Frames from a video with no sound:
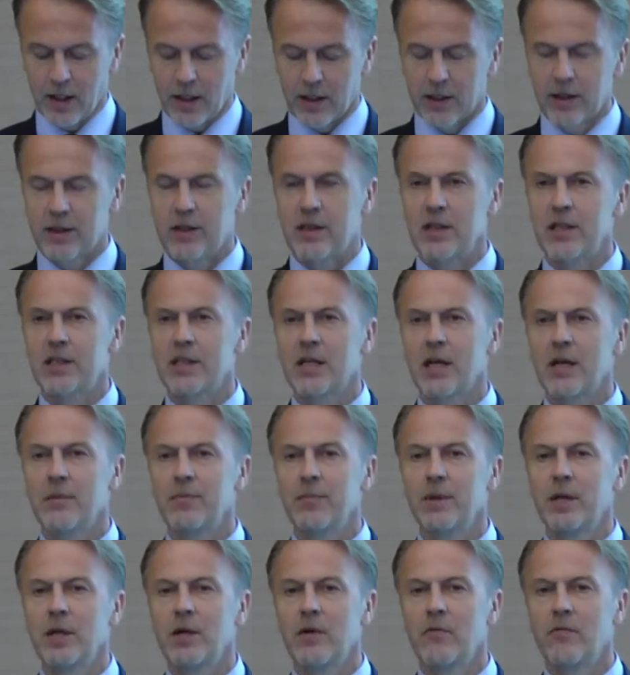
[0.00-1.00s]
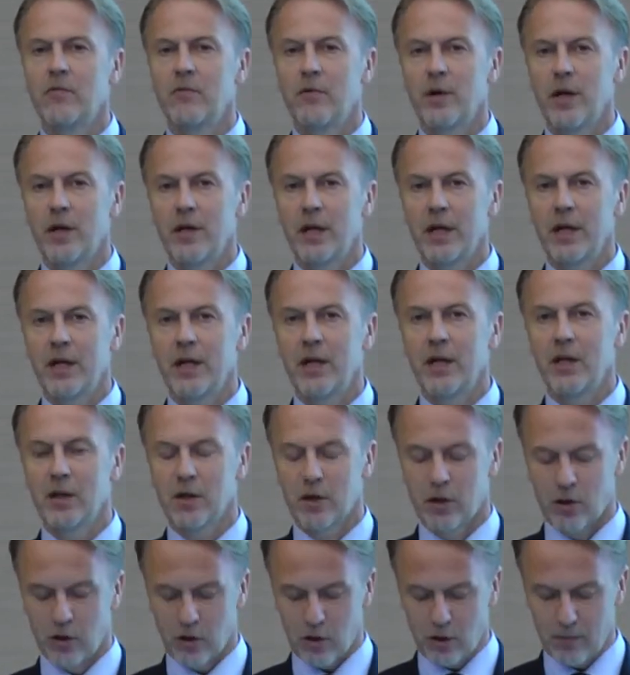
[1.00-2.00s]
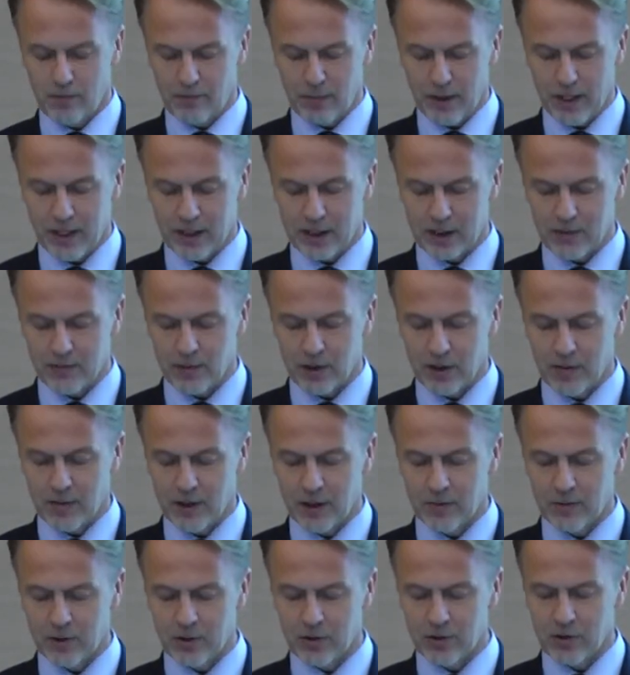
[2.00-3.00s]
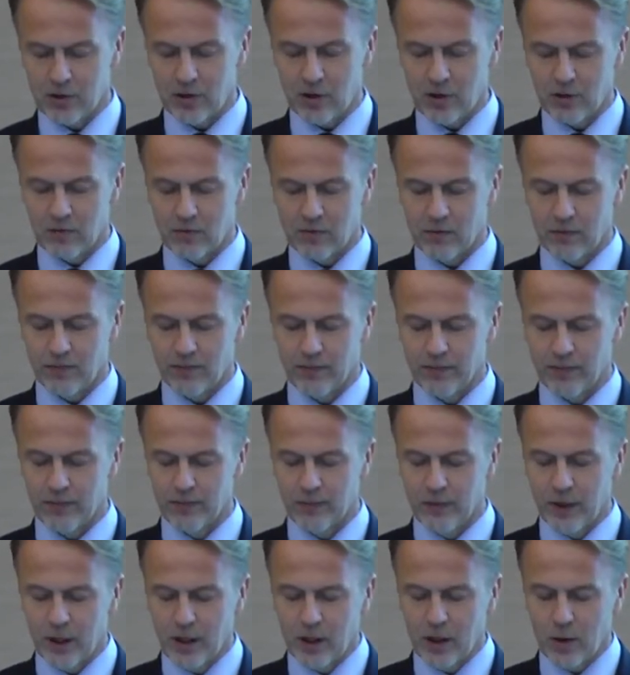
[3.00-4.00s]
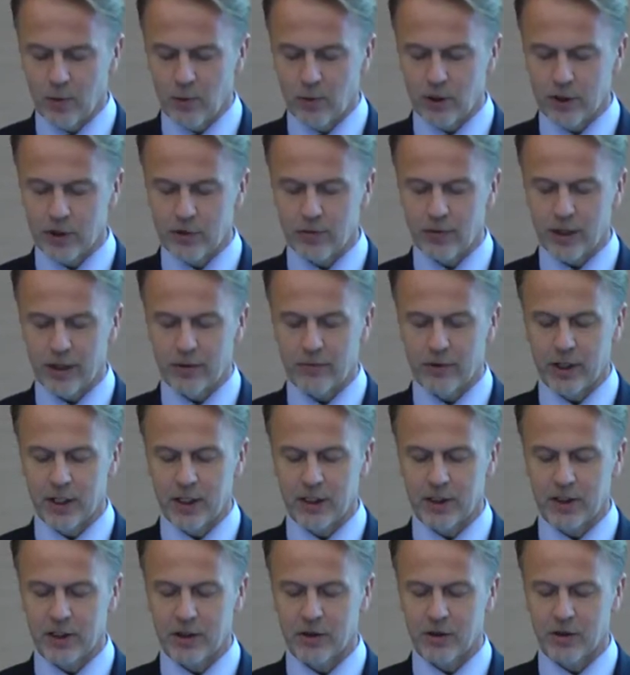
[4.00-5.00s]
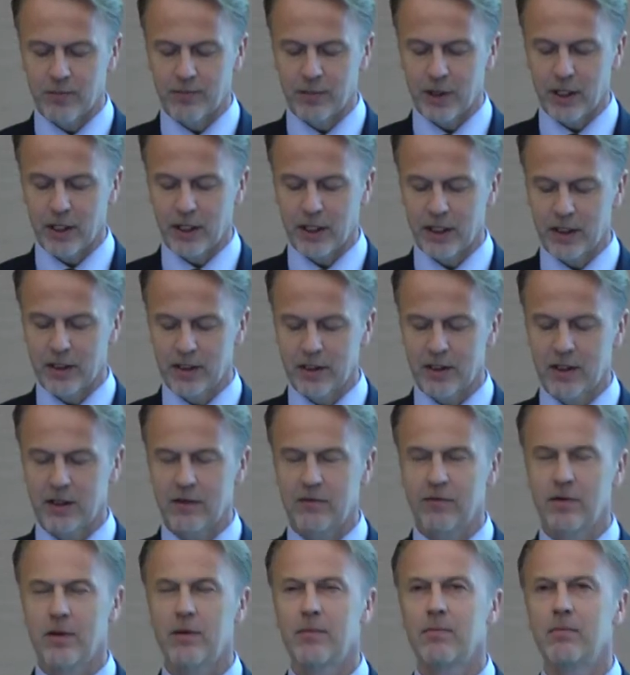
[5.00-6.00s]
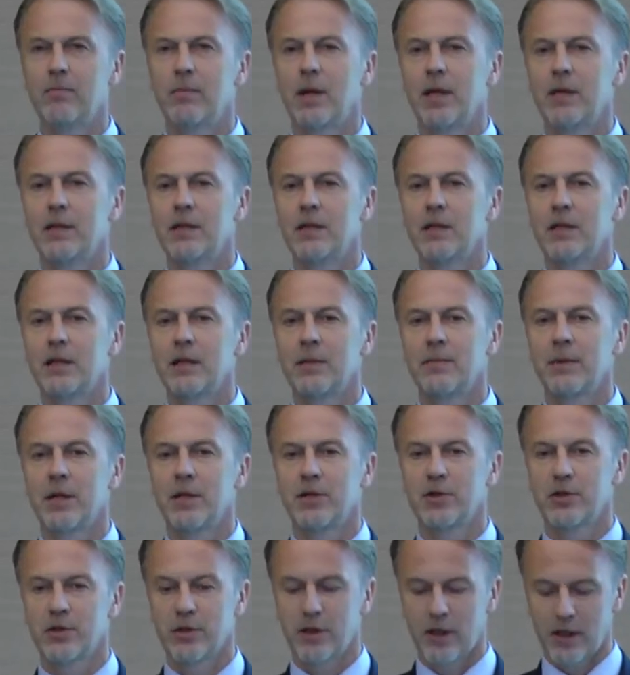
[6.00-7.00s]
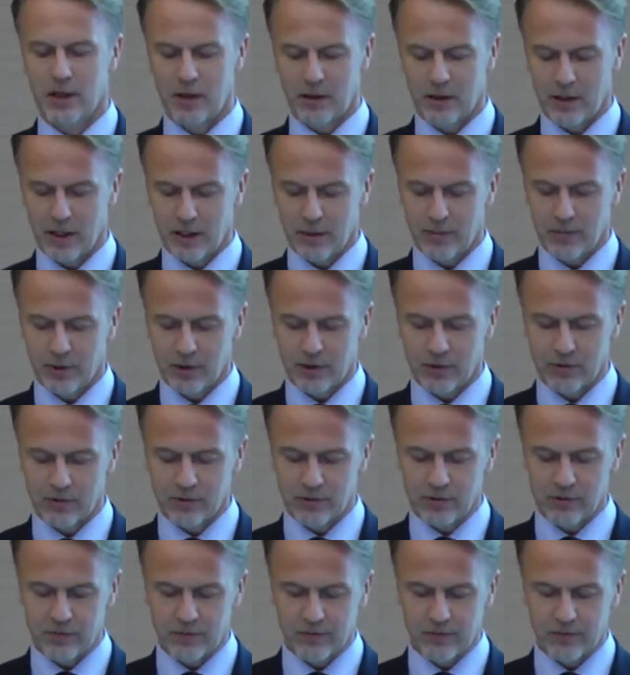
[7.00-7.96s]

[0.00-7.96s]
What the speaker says: This can be a very complex problem to solve, which requires a comprehensive, multidimensional approach.